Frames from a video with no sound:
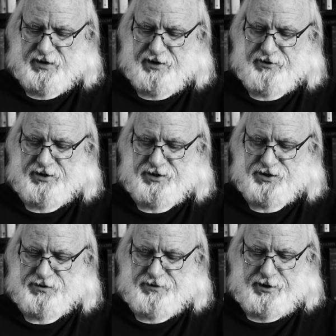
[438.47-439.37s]
Even in
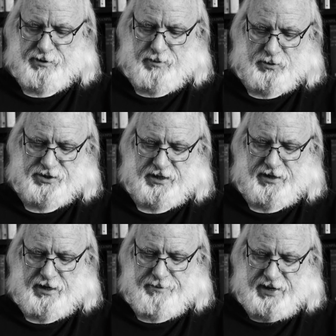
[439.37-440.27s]
the sphere most
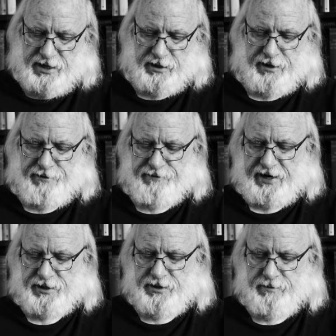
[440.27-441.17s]
immediately
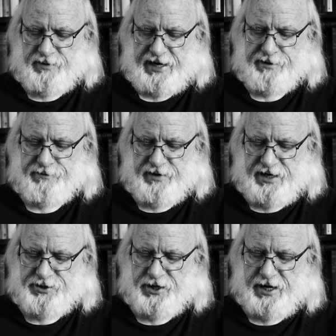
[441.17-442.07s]
affected, that of
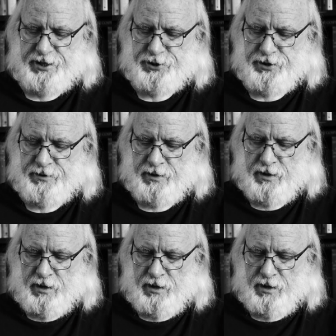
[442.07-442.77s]
education,